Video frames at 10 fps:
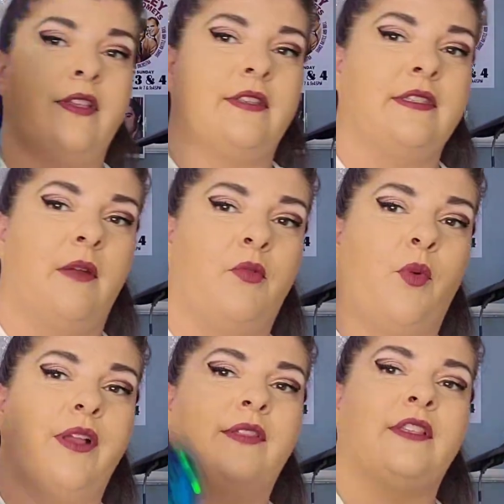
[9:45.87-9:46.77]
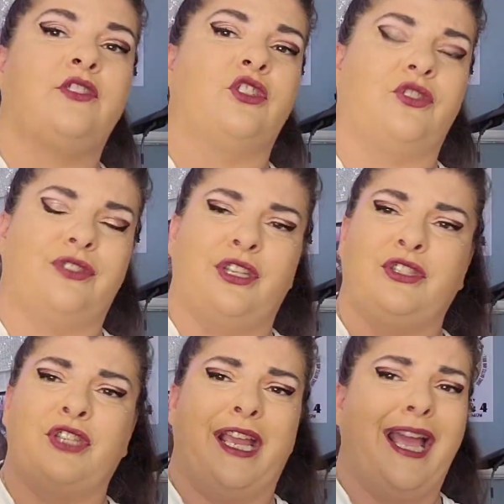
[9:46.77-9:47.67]
This is number 1. And this is,
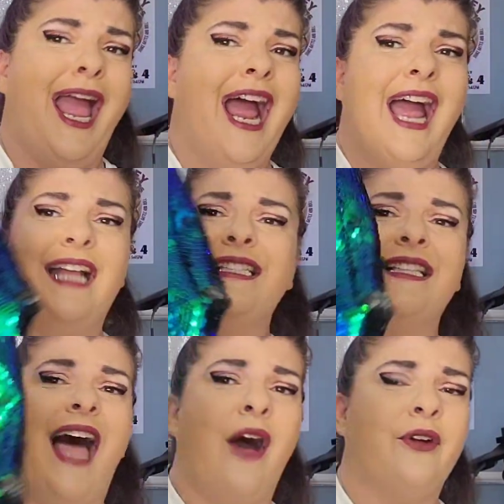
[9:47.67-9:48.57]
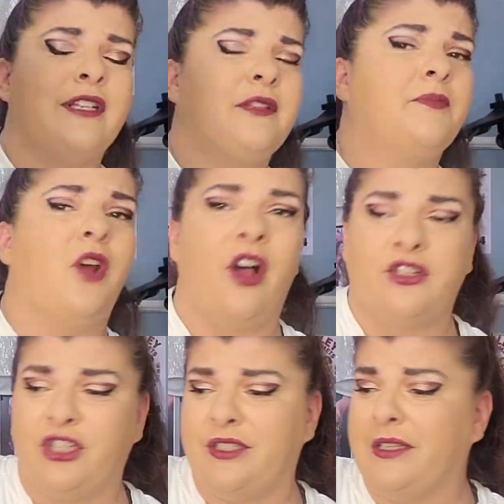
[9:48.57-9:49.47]
it's like, it's loud, it's
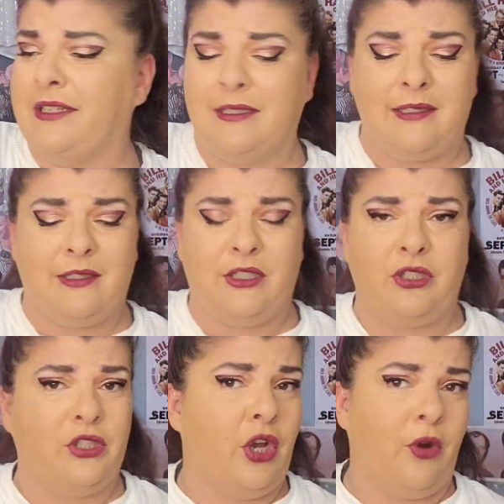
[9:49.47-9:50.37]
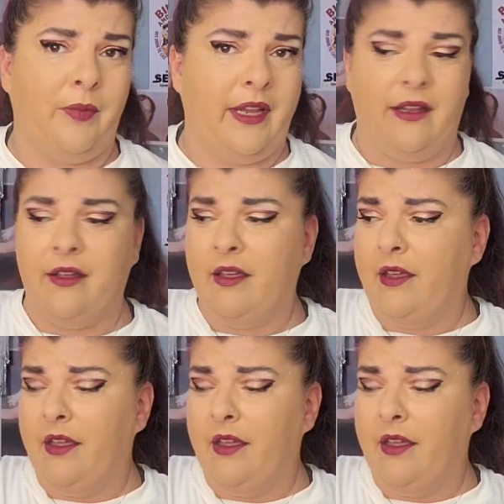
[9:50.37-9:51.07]
obnoxious, it's so me.